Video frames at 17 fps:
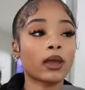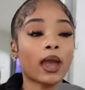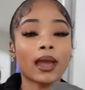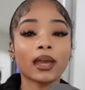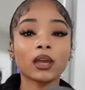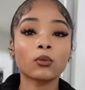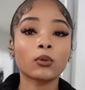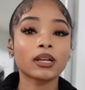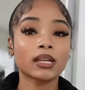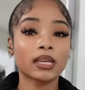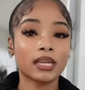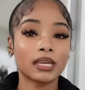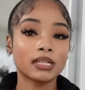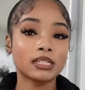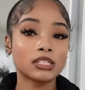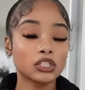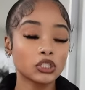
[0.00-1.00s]
I can wear
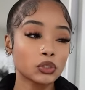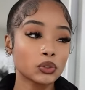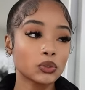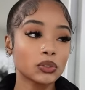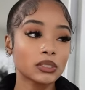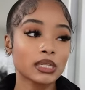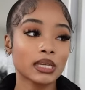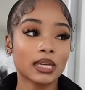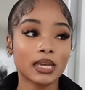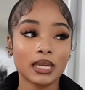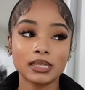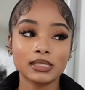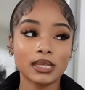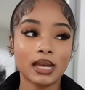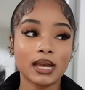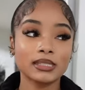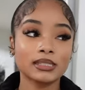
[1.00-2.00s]
kids shoes and kid
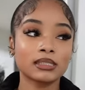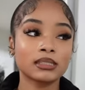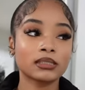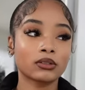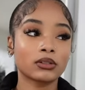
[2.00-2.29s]
sizes.